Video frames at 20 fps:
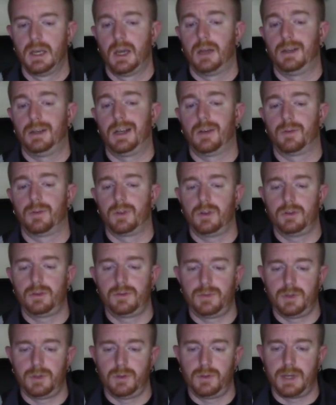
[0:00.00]
Now, for those
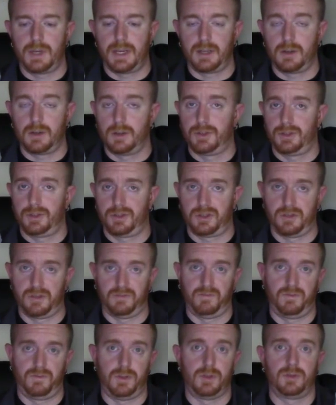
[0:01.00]
of you that are just
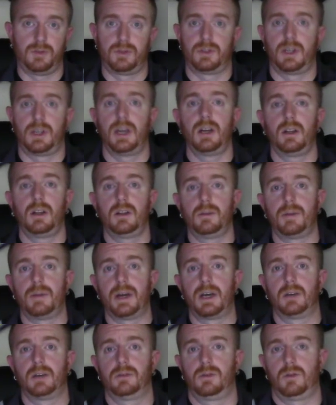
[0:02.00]
confused as hell
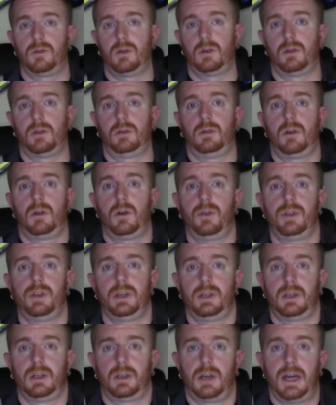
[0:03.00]
about all, all the uh,